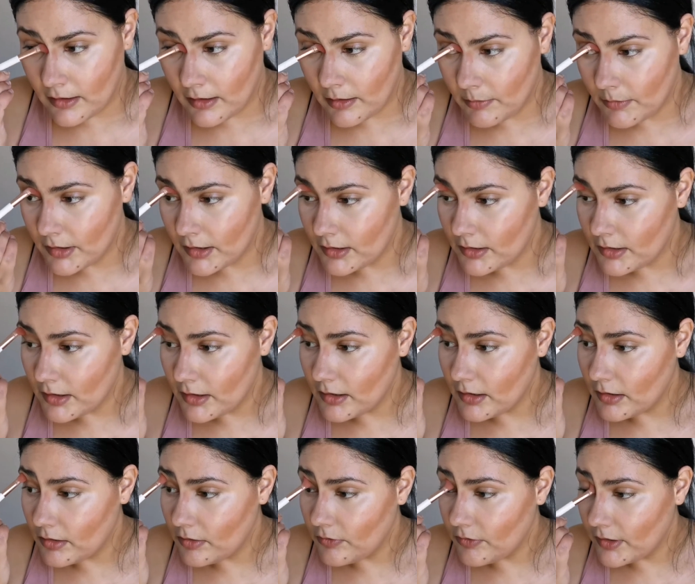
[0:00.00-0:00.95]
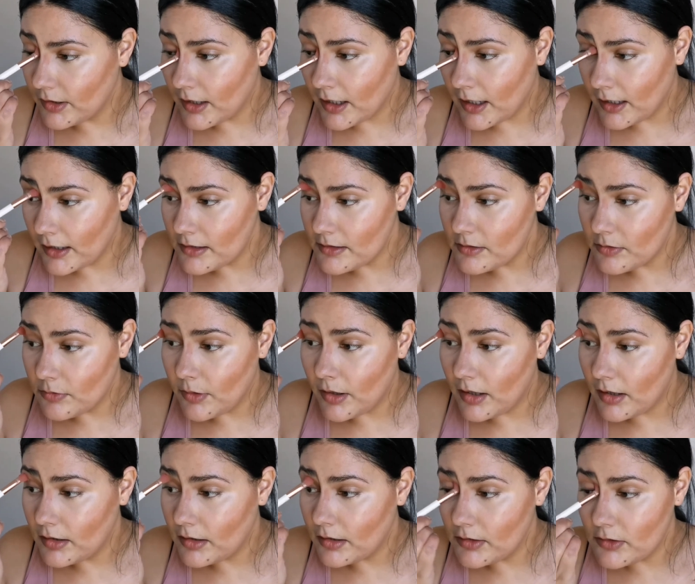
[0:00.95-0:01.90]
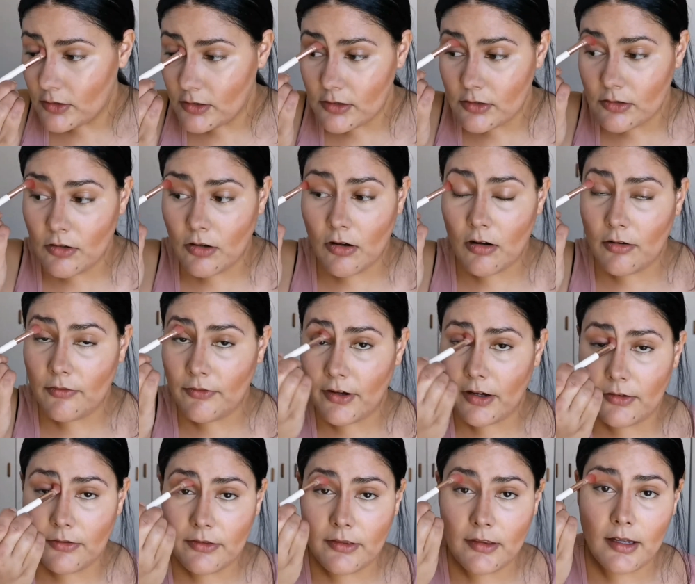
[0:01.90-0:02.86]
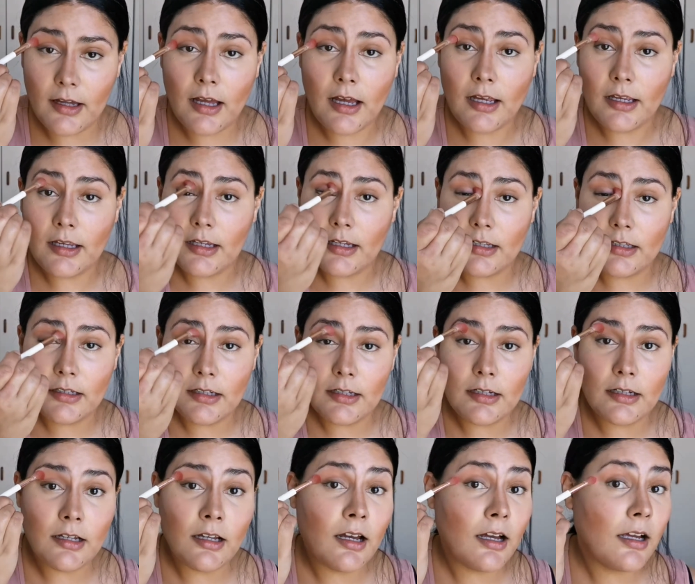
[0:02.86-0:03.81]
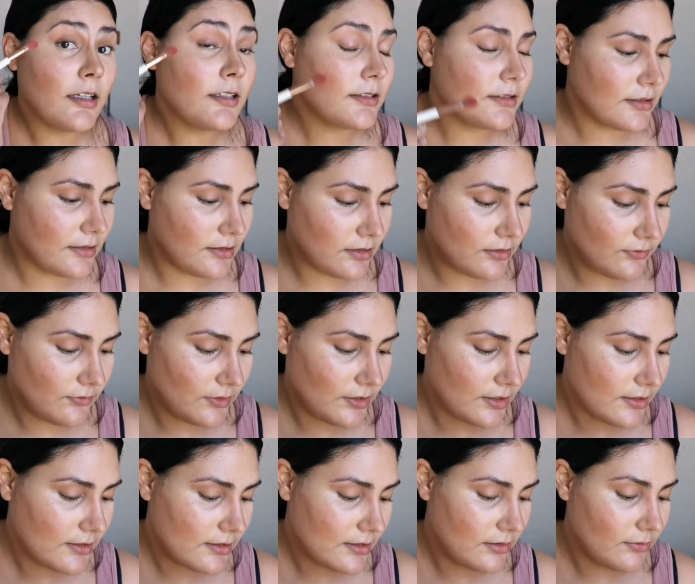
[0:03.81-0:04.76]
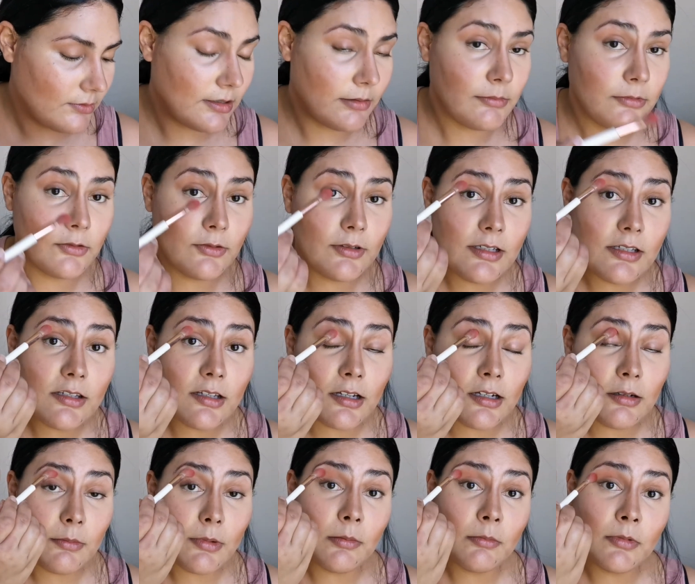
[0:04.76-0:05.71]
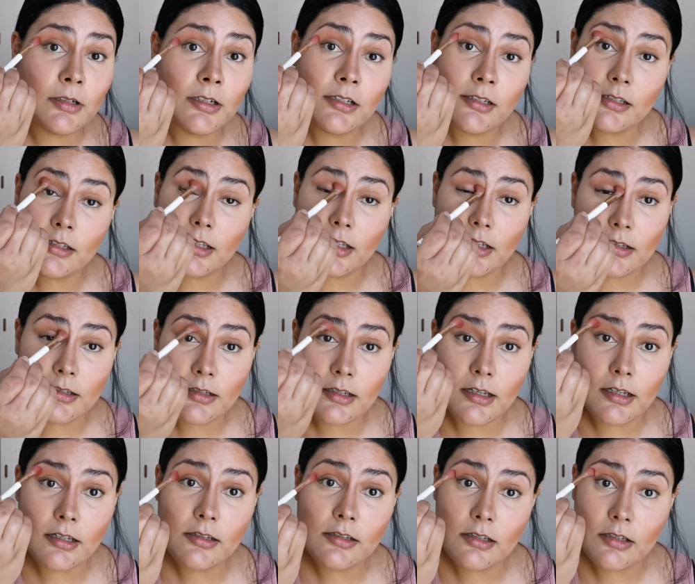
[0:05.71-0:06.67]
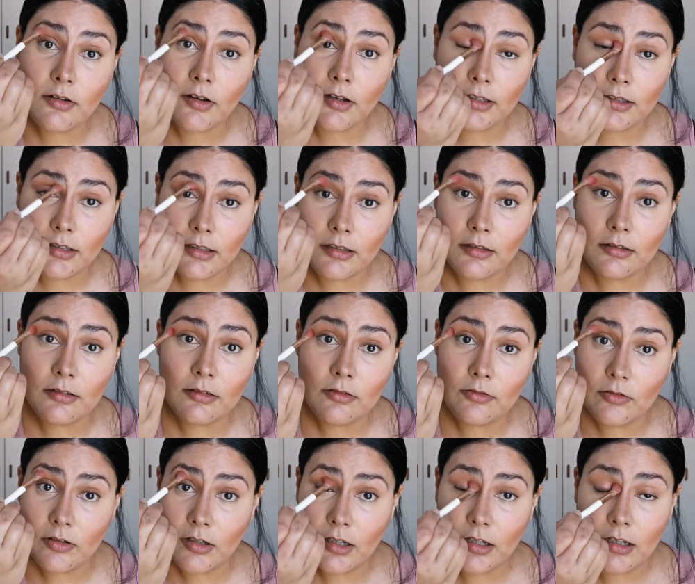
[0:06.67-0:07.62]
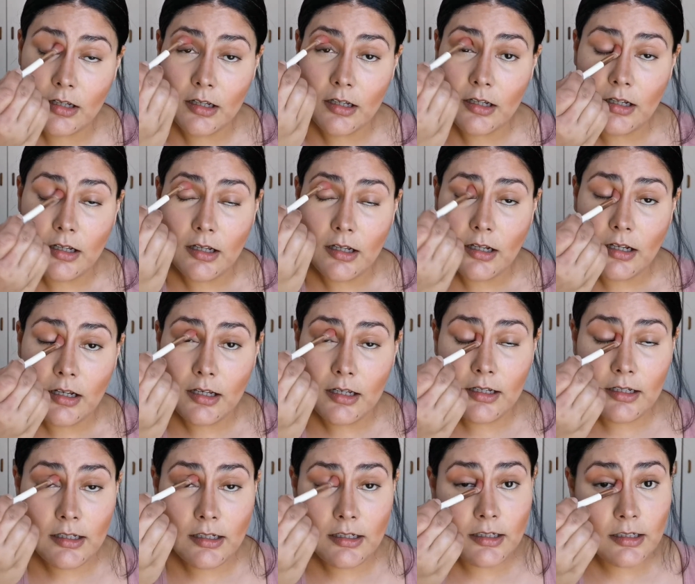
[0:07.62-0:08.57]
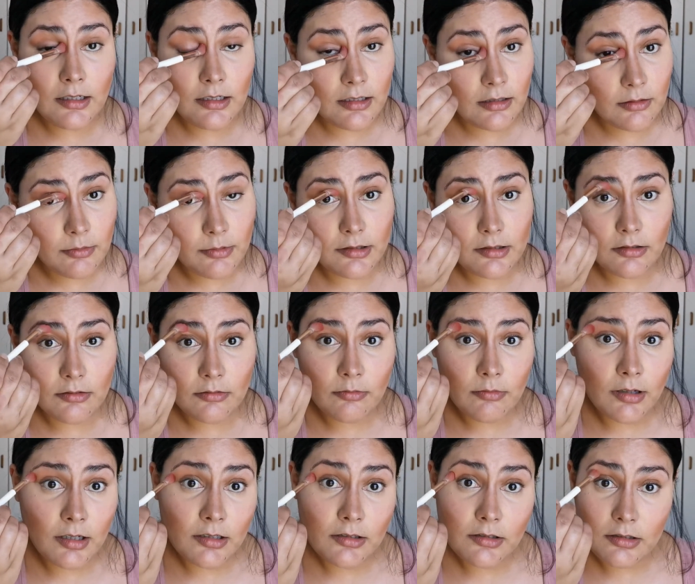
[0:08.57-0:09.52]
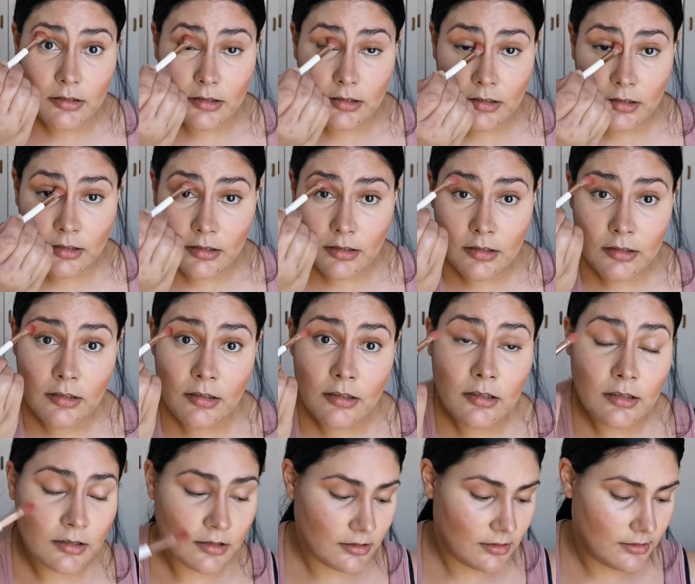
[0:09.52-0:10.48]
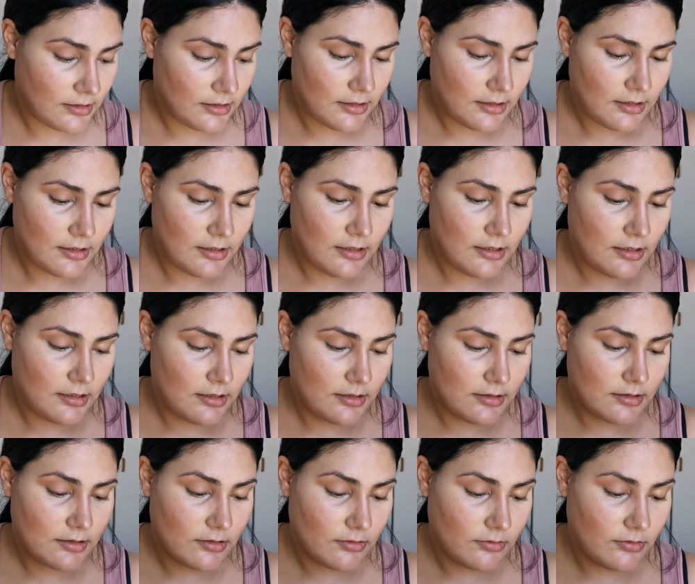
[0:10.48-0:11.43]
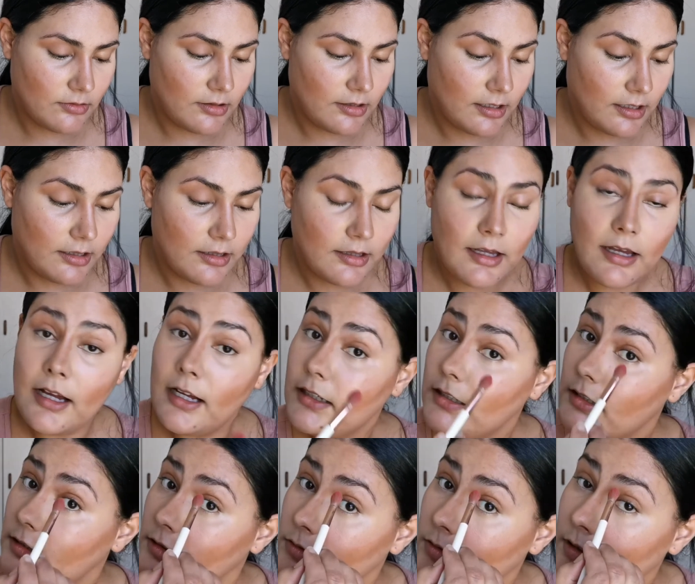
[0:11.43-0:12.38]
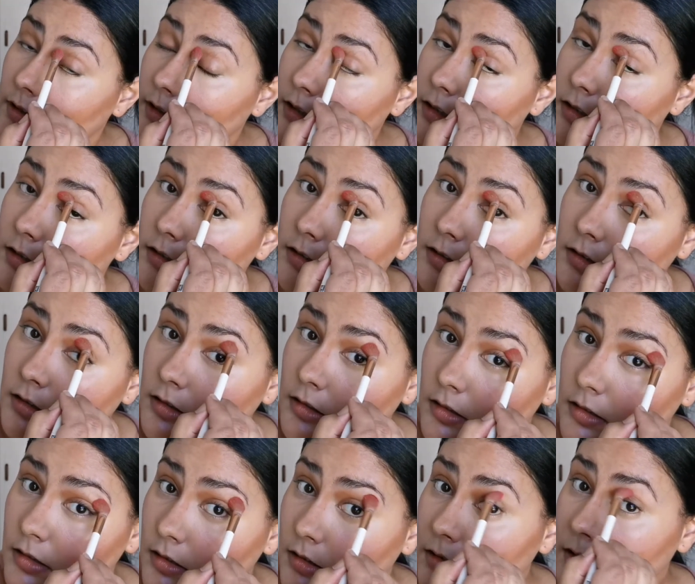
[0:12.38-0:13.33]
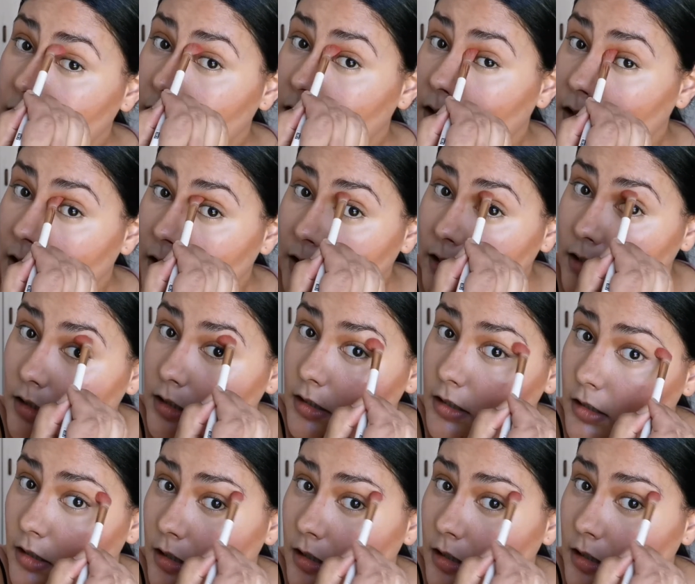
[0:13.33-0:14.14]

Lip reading: I'm going to take it over the eye as well. Let's just carve out the eye area, guys. I don't know if you can see what I'm doing. Sorry, my mirror's that side, so I tend to lean in a bit too much there. Let's go to the other eye as well, right?